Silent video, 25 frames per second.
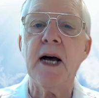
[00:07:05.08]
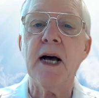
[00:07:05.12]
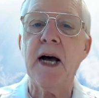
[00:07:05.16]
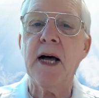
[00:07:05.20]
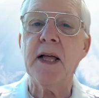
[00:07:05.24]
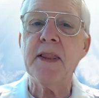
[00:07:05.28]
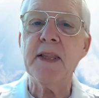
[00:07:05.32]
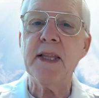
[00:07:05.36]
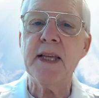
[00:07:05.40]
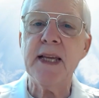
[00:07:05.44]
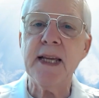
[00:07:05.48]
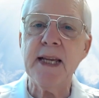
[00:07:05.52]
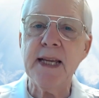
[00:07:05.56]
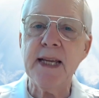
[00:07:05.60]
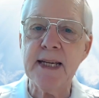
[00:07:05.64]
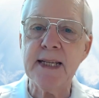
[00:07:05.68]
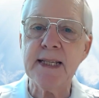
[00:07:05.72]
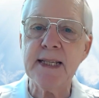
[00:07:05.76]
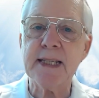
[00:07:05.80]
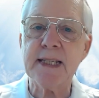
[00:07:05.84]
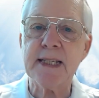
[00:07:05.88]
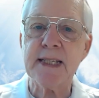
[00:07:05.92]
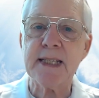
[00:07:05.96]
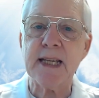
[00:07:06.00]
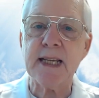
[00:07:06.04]
on the
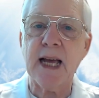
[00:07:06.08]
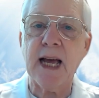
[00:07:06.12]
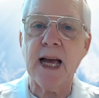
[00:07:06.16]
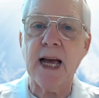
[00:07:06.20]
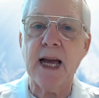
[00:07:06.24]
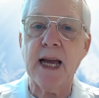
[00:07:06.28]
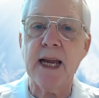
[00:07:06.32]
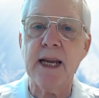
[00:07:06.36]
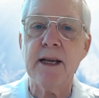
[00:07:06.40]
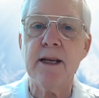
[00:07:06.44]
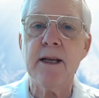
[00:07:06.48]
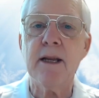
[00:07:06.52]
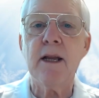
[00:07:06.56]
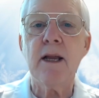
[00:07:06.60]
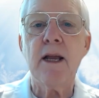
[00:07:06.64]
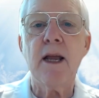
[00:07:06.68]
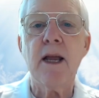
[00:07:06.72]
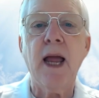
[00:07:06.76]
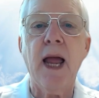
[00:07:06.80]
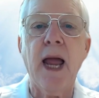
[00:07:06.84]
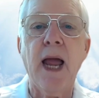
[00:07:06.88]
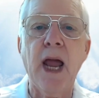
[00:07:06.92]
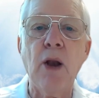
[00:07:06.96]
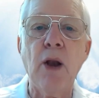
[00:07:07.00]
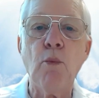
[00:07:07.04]
inside
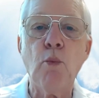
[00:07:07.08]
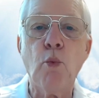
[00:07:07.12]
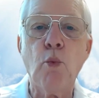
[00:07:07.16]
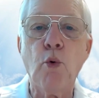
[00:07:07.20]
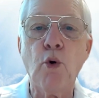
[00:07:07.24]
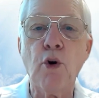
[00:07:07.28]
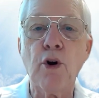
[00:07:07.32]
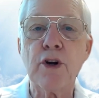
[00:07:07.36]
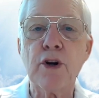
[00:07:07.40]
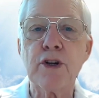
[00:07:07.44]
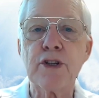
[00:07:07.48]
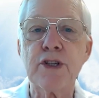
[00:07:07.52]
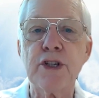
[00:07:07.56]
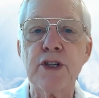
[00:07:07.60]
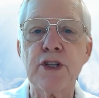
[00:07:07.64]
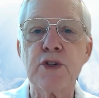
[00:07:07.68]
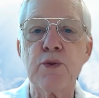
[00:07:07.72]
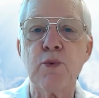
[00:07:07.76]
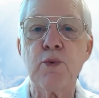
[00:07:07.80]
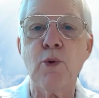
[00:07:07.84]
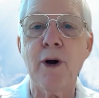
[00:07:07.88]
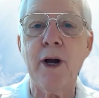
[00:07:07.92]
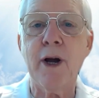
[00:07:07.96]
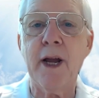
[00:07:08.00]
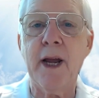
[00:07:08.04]
and works
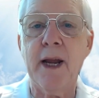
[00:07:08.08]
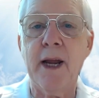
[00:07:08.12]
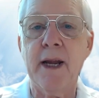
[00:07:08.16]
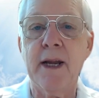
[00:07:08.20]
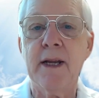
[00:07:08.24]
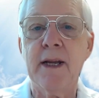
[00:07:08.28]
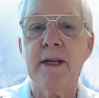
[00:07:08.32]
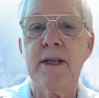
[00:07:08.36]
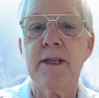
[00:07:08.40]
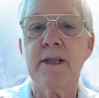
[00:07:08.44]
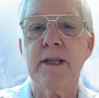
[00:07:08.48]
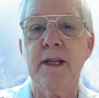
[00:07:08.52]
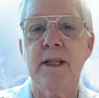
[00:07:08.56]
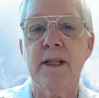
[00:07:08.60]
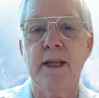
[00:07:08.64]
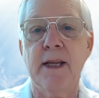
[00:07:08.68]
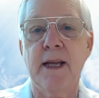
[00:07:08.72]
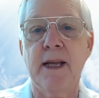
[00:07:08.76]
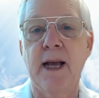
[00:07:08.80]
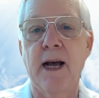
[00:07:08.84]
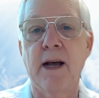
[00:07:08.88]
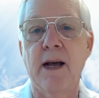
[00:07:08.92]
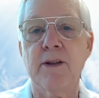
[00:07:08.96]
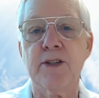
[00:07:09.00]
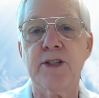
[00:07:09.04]
its way to
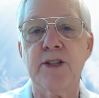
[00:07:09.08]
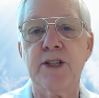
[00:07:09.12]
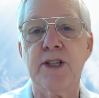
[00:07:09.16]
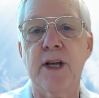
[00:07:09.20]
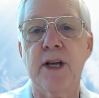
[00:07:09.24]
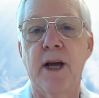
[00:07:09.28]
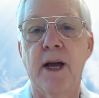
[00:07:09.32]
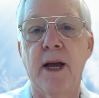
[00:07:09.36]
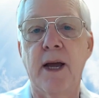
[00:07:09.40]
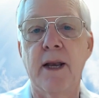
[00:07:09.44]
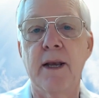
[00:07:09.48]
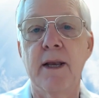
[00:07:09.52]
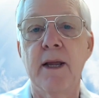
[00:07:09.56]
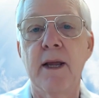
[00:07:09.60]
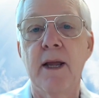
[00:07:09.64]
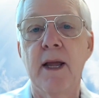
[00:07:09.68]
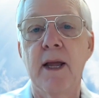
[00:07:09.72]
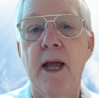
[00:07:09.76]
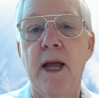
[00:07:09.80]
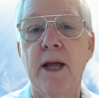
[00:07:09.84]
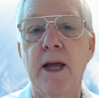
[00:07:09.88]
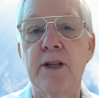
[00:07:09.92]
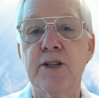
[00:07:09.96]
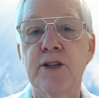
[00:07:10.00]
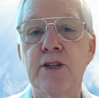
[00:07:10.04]
the outside.
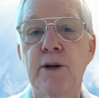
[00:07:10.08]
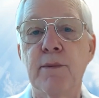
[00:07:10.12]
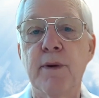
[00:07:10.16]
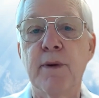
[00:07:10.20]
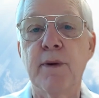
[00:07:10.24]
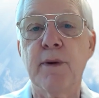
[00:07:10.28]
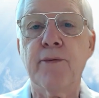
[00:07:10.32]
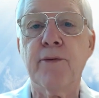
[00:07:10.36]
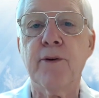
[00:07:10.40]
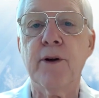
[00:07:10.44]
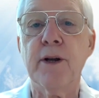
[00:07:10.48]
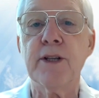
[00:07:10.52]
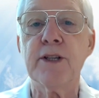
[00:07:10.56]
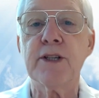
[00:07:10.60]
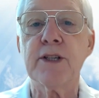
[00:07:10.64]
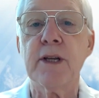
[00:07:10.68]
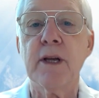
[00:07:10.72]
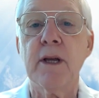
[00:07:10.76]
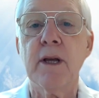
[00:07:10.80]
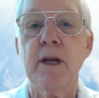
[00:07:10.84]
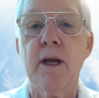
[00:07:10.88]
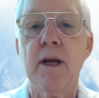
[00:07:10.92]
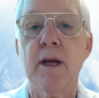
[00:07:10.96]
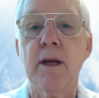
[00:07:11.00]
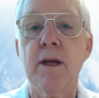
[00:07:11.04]
And so, my friends,
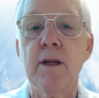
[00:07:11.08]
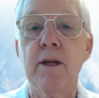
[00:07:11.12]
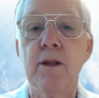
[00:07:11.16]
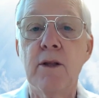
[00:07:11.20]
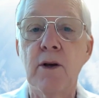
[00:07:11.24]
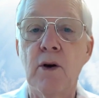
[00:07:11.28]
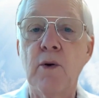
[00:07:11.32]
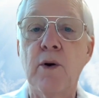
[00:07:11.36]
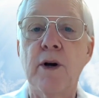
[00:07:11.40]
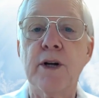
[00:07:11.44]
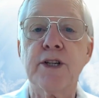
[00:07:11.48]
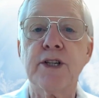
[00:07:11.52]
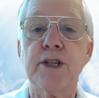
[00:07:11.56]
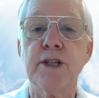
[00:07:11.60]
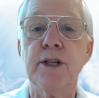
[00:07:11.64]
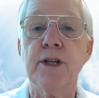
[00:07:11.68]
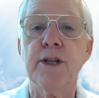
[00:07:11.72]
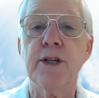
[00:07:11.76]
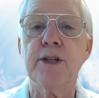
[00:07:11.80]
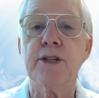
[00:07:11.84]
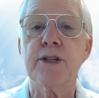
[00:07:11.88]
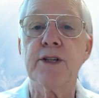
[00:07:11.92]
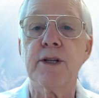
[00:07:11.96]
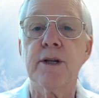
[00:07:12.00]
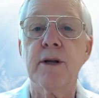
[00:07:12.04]
the question
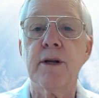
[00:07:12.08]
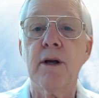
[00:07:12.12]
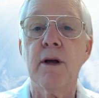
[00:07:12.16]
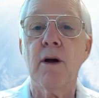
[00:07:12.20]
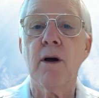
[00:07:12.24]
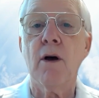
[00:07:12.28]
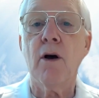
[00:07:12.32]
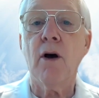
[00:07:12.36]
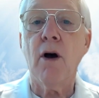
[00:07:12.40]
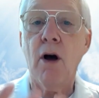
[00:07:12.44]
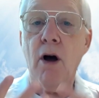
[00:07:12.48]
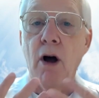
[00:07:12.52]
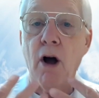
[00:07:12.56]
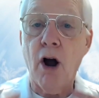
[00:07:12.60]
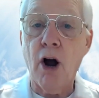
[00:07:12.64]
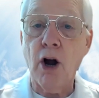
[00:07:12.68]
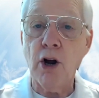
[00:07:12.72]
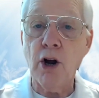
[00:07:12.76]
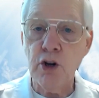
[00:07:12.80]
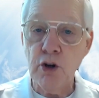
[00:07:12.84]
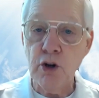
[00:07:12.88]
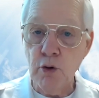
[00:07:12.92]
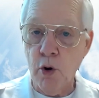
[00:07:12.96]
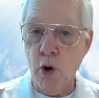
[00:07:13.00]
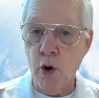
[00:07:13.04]
is,
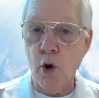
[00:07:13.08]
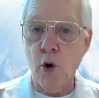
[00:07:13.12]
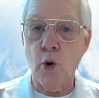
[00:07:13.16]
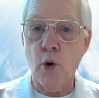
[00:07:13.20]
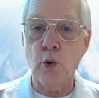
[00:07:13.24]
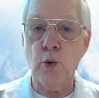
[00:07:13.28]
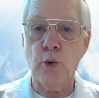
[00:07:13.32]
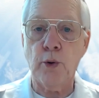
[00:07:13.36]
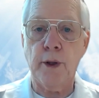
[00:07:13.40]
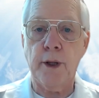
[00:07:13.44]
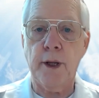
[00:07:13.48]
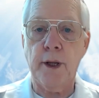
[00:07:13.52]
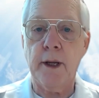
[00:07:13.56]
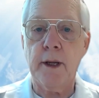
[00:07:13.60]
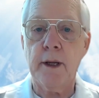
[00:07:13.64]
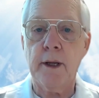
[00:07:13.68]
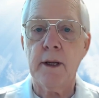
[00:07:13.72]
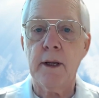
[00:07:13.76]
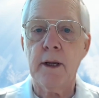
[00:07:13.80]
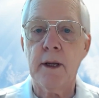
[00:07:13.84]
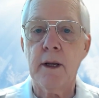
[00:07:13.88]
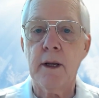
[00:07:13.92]
are you holy?